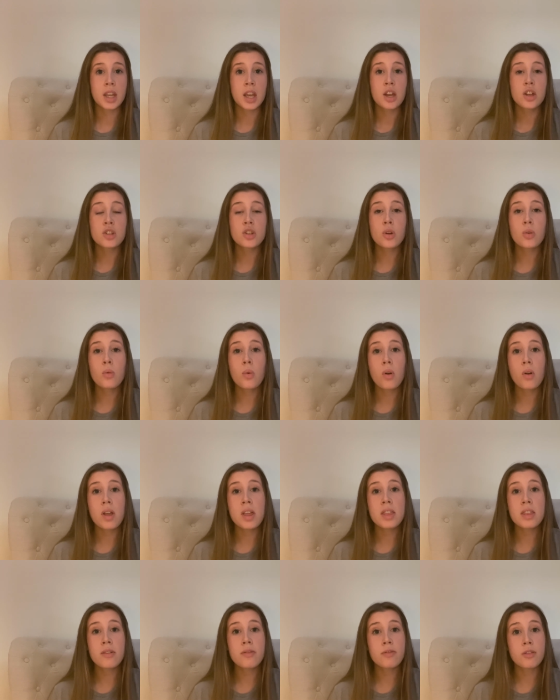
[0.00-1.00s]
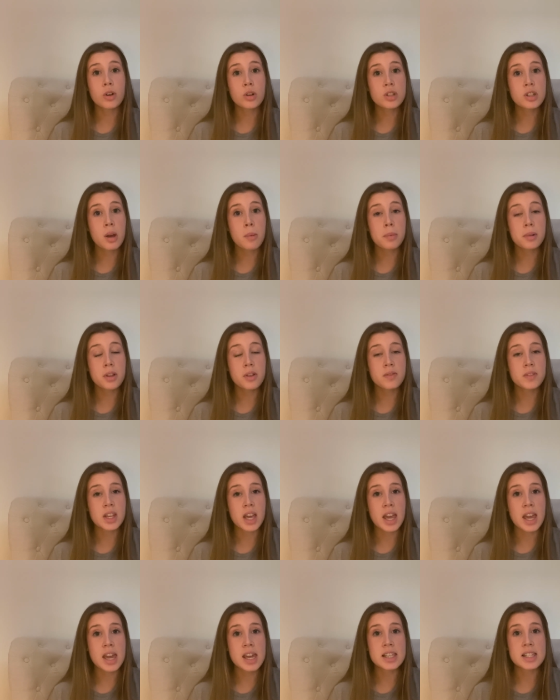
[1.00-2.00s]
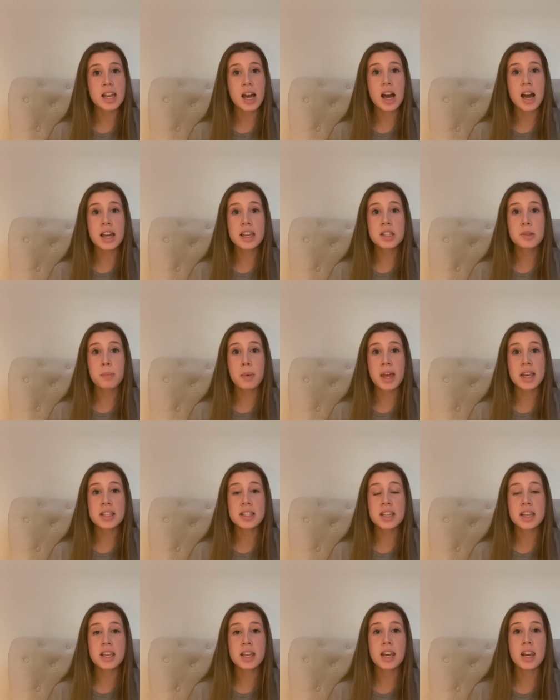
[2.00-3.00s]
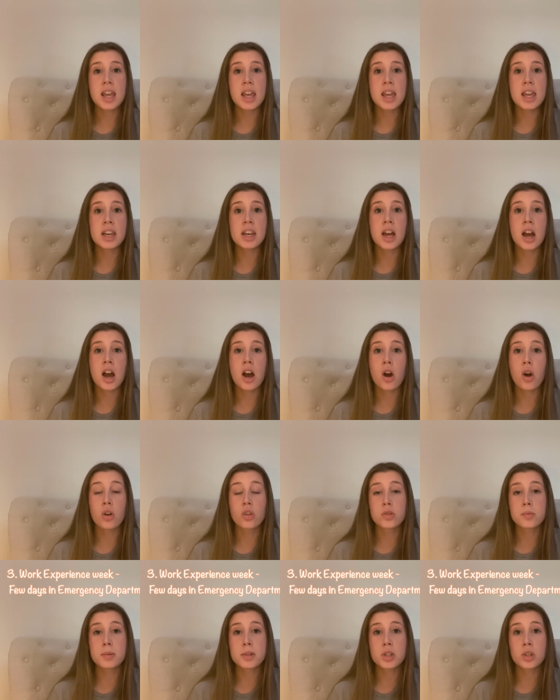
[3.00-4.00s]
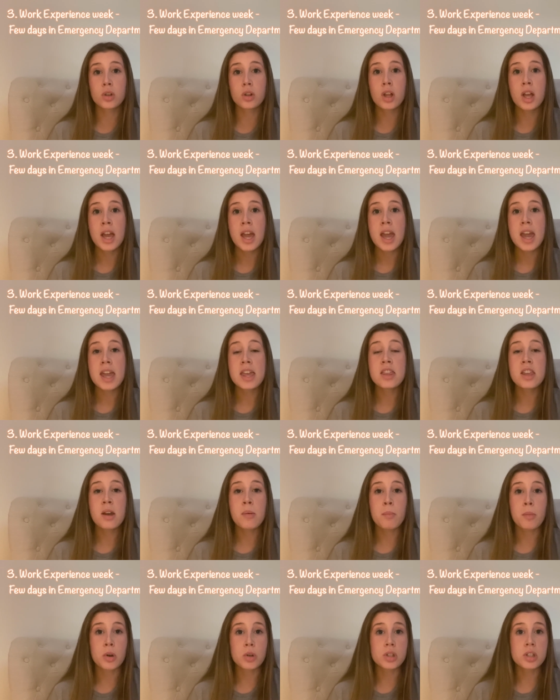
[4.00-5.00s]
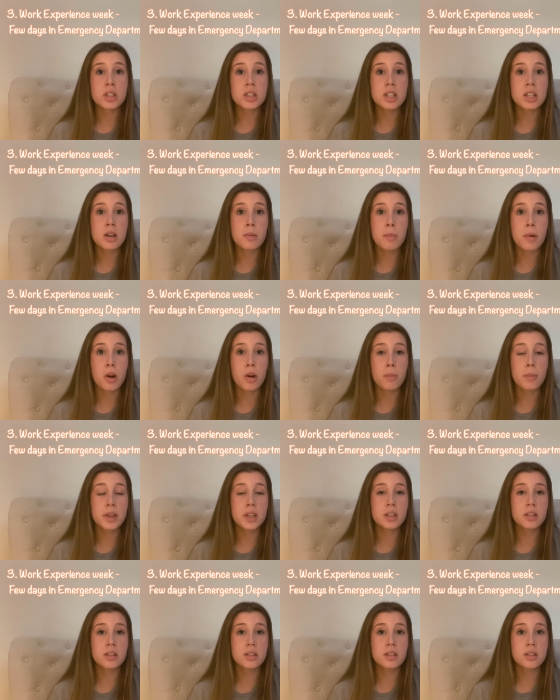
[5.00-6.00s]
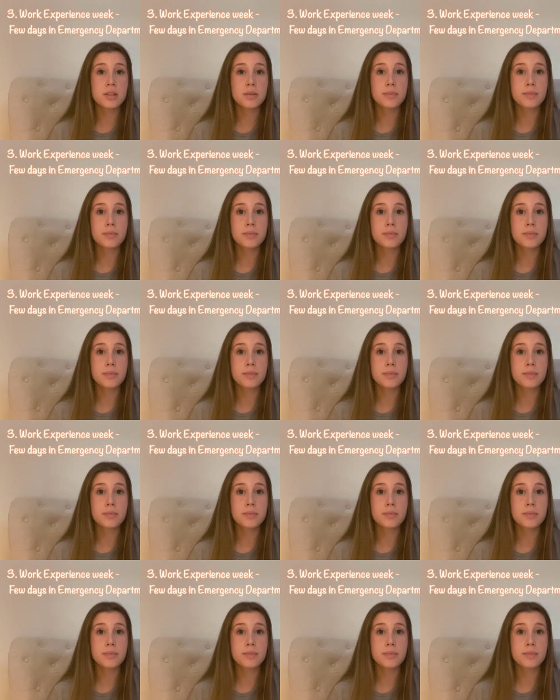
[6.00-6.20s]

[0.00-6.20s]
So in the first couple of days, I spent it in a hospital in the emergency department.